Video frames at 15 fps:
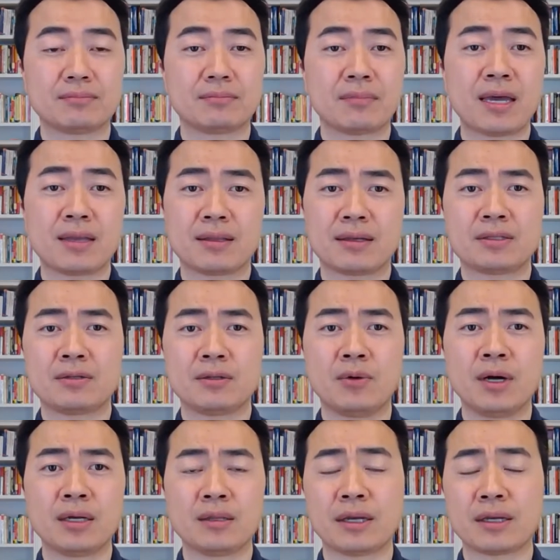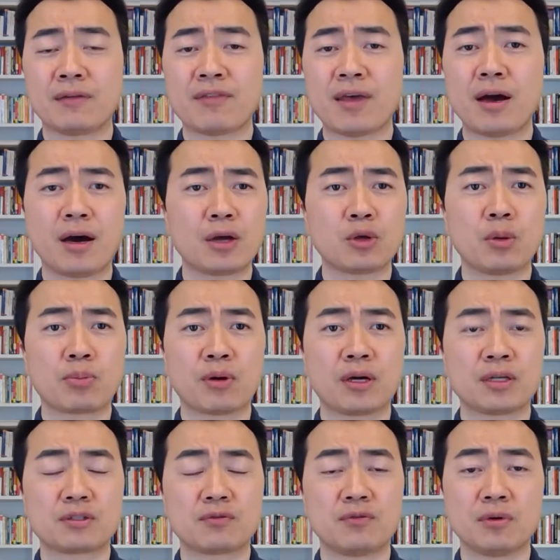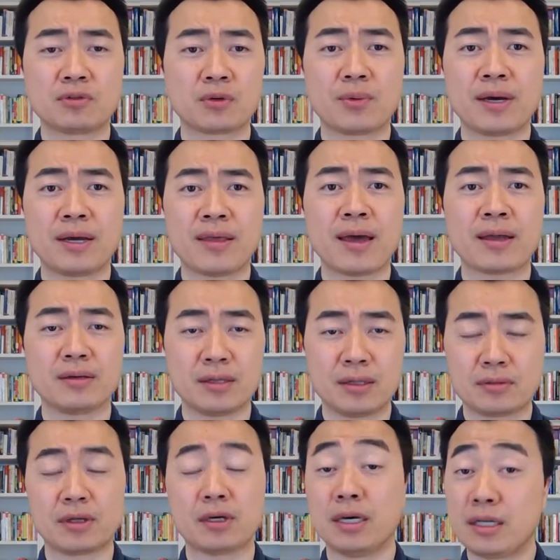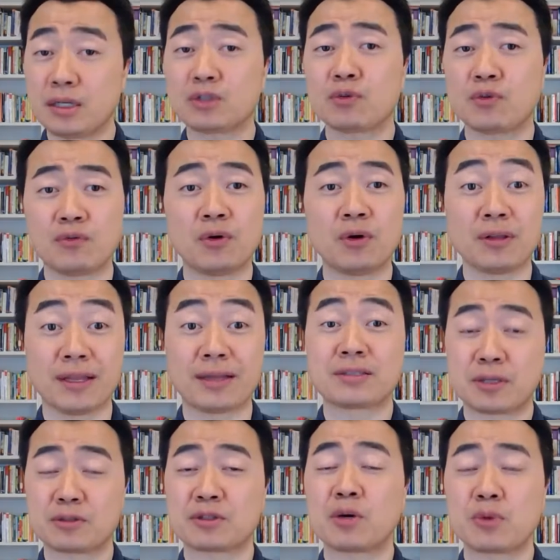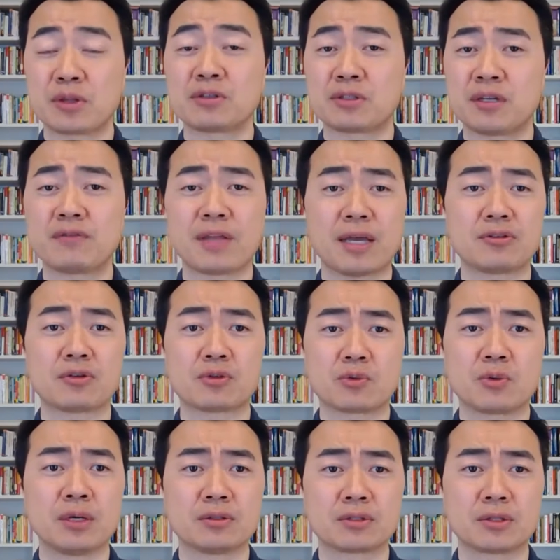man, I tell you what, like if that iron ore price falls away, that the earnings will fall, and so will those dividends as well.